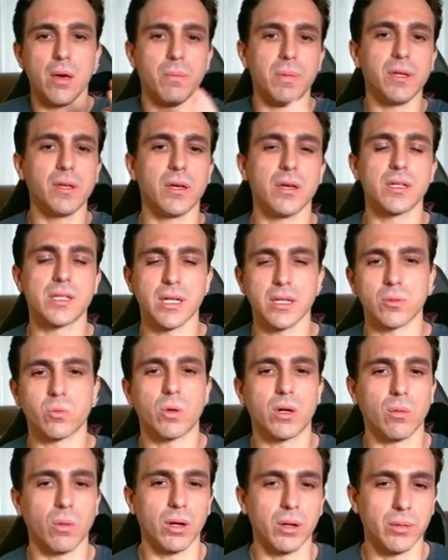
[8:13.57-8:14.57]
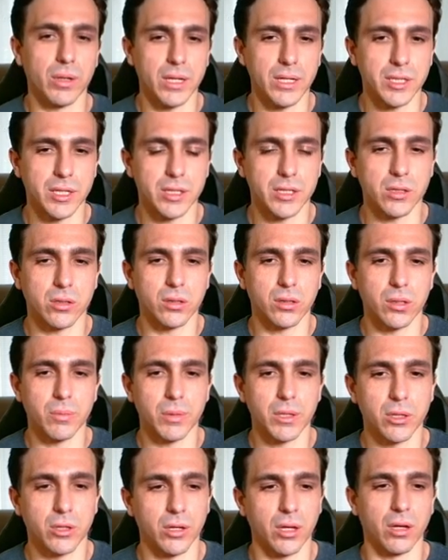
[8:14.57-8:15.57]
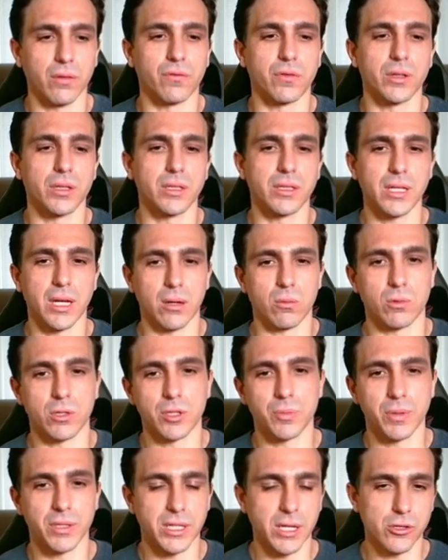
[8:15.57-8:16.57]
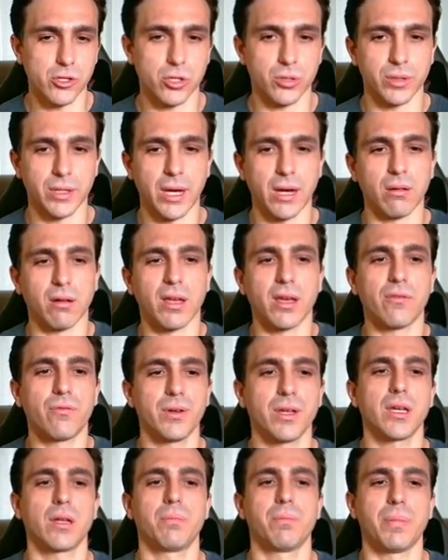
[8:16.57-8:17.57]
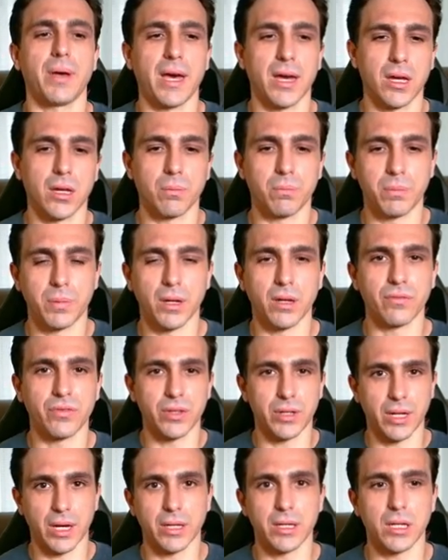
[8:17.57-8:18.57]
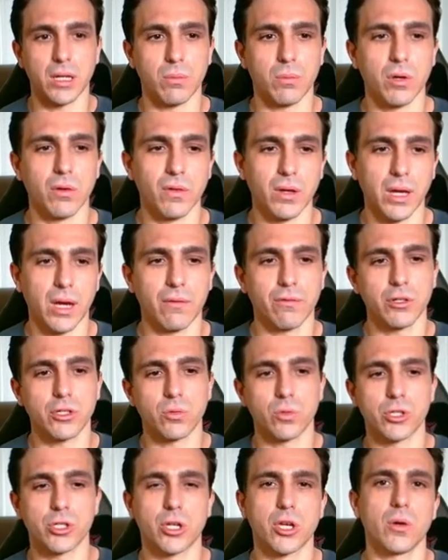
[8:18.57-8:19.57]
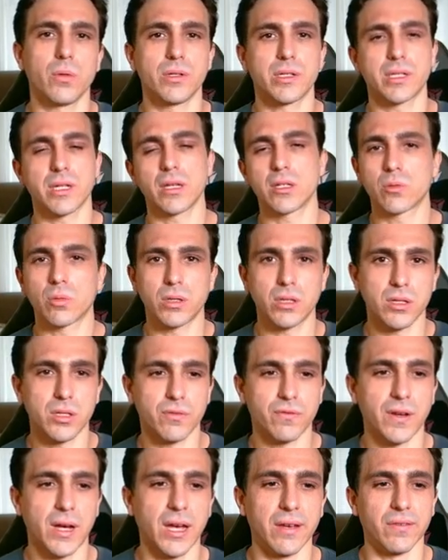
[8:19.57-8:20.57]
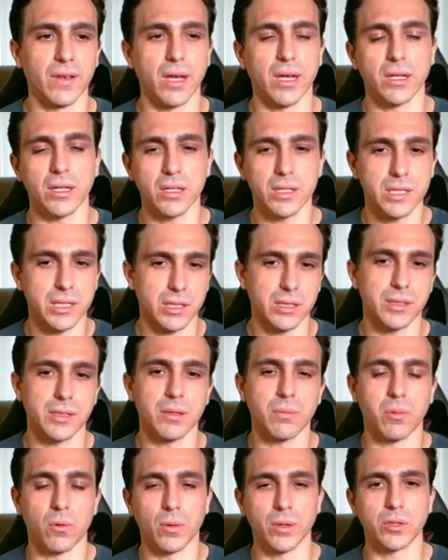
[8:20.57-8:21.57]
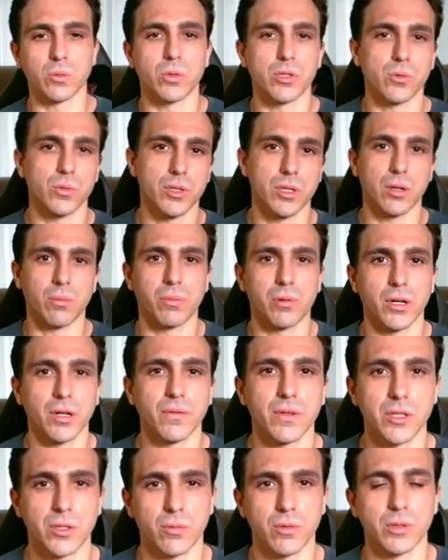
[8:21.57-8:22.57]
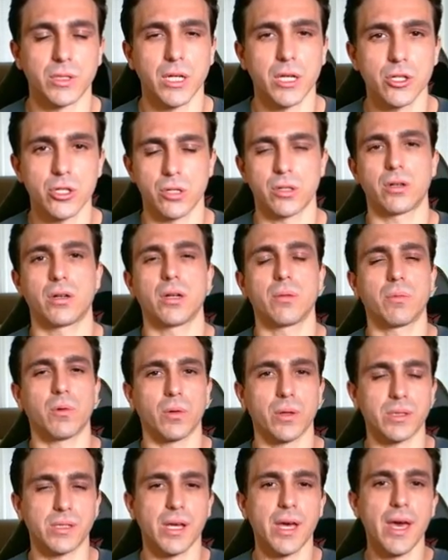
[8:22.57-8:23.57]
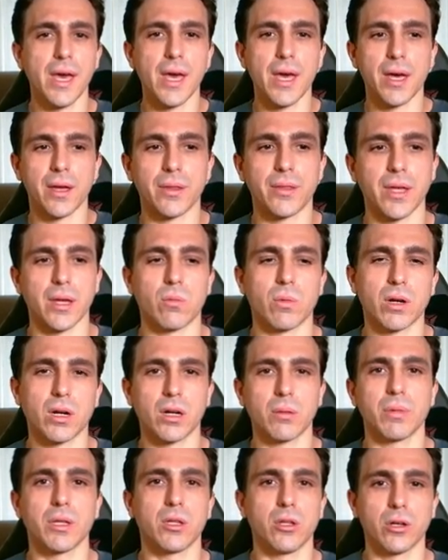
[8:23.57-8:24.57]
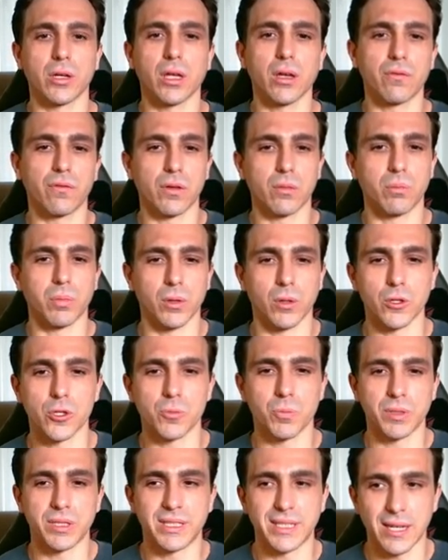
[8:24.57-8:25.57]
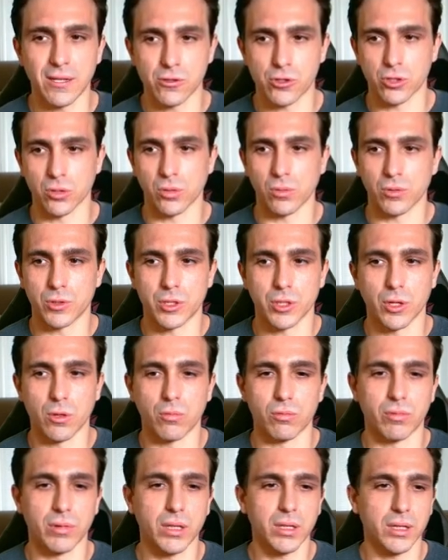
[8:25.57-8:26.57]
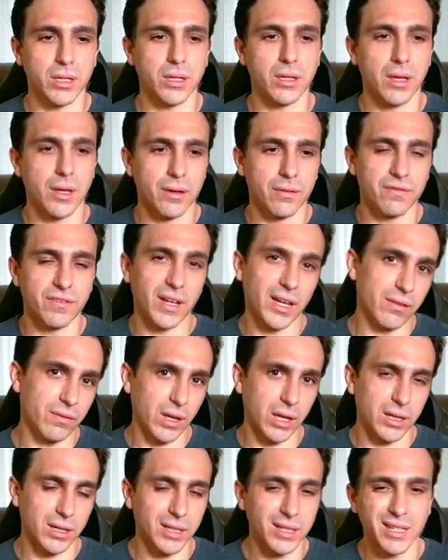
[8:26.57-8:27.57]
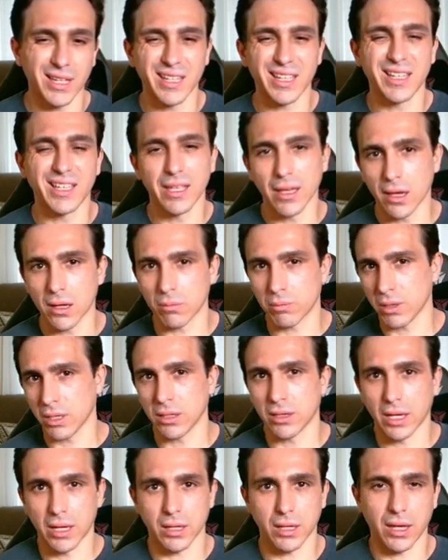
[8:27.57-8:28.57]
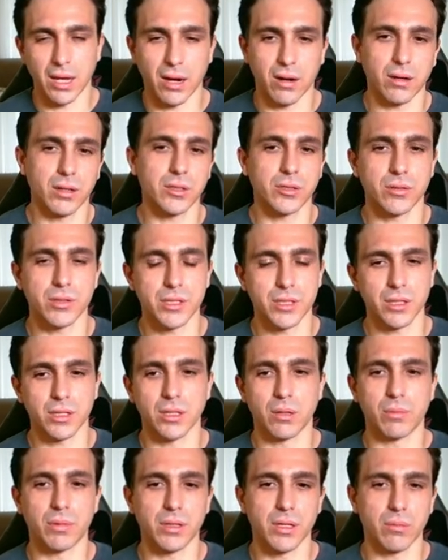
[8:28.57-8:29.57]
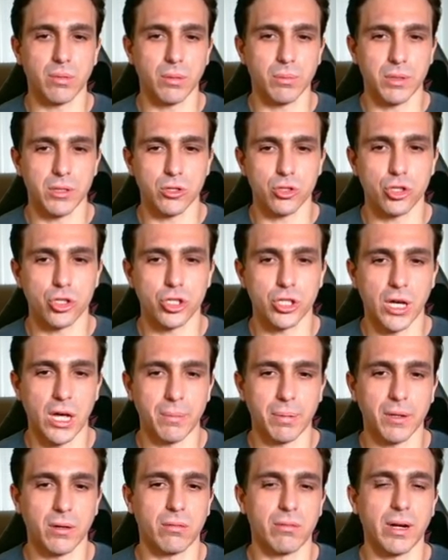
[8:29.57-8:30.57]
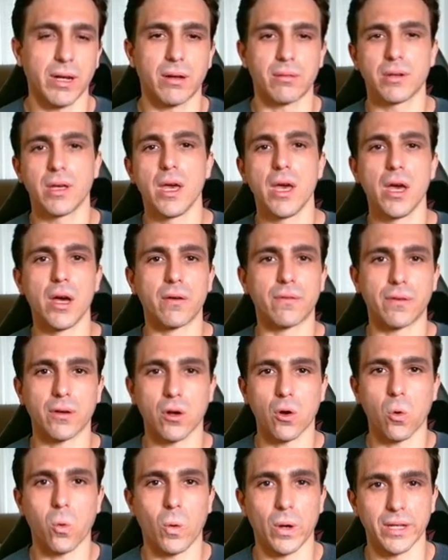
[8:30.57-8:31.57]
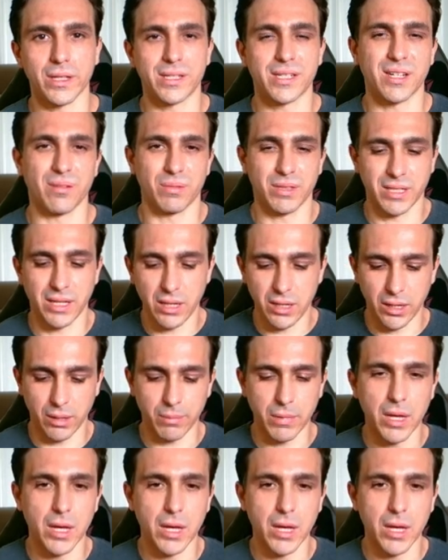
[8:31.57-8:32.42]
because that's where we're going to necessarily be looking for the downwards potential. Now, if we get back above the nine day moving average, which coincides with this 580, 60 points, which was our previous rotationary point, then we're going to be looking for bullish potential. So really 580, again, being that characteristic number that we've been shopping around for quite some time